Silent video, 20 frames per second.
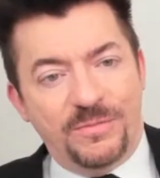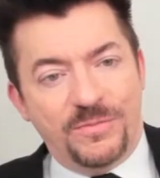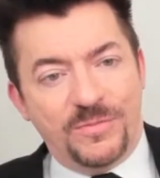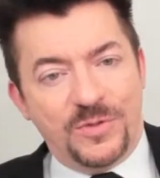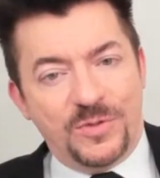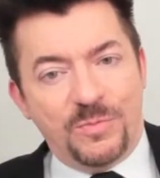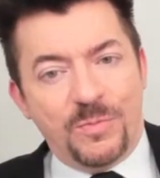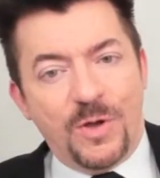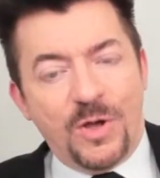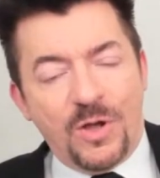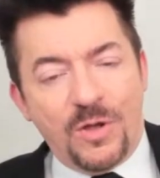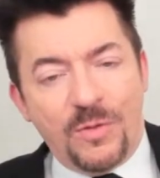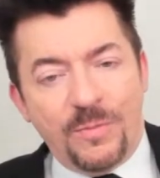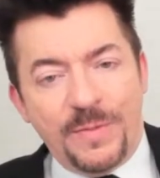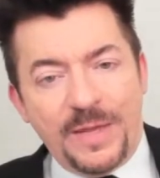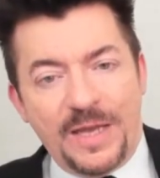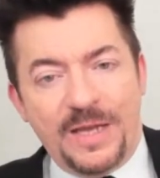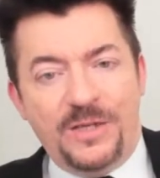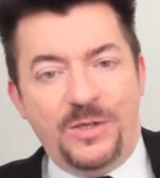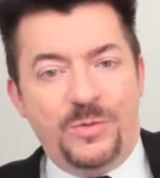small
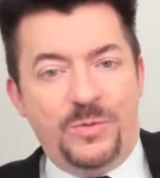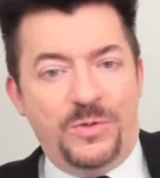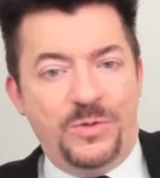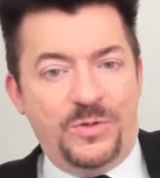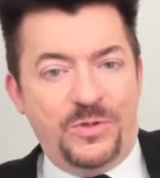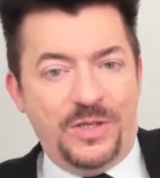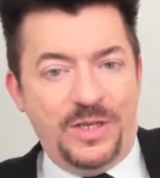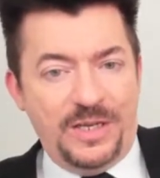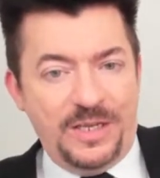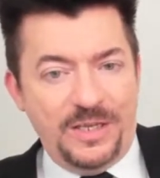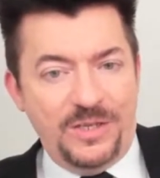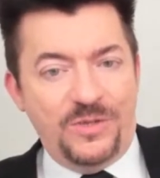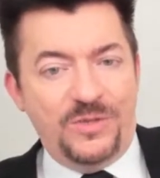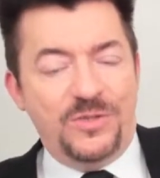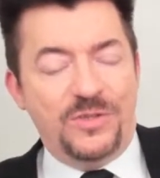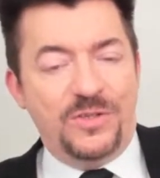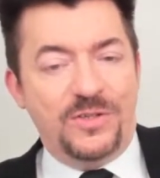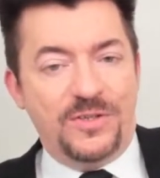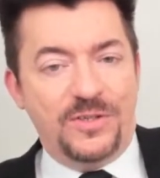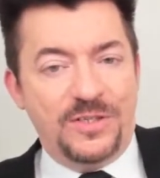manuals that he
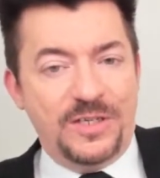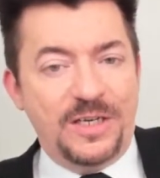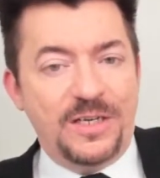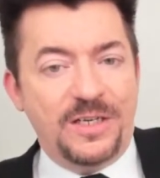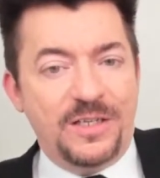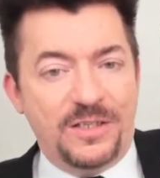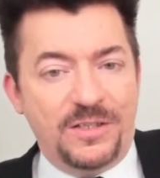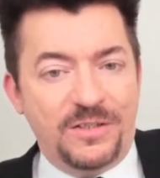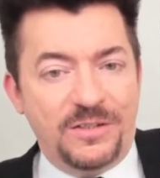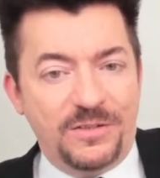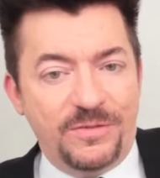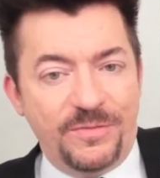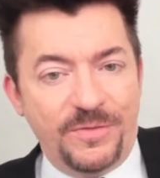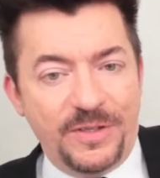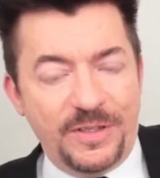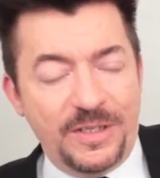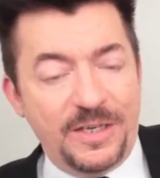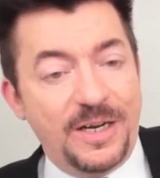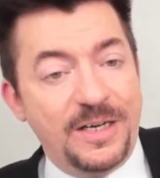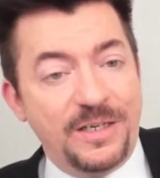used to sell
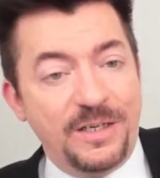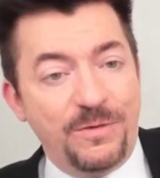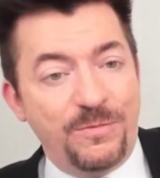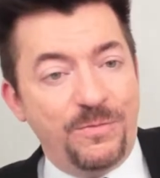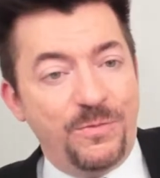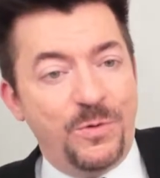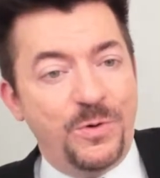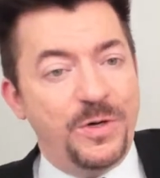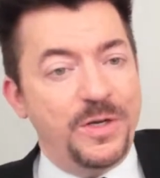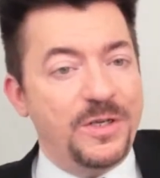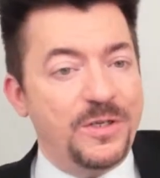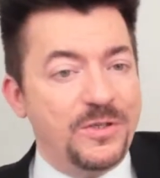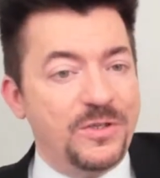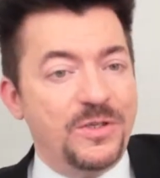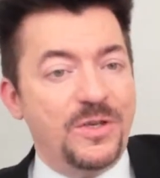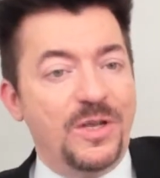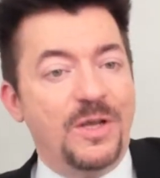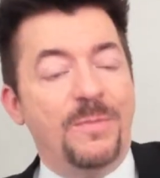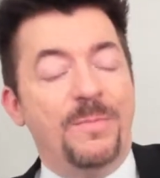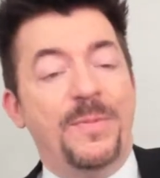in the
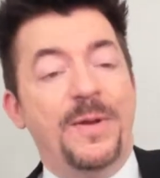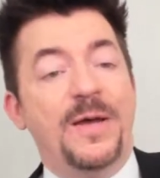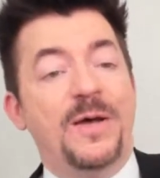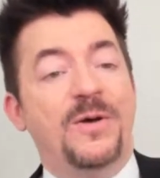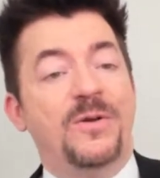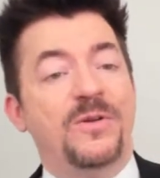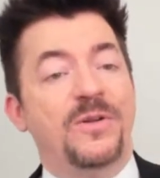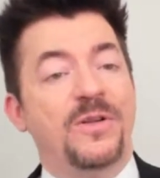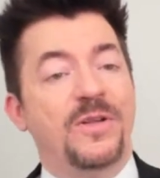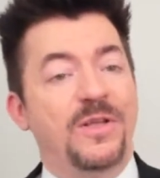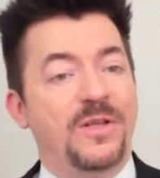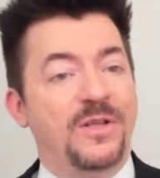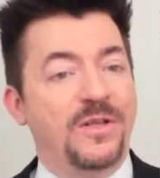1940s about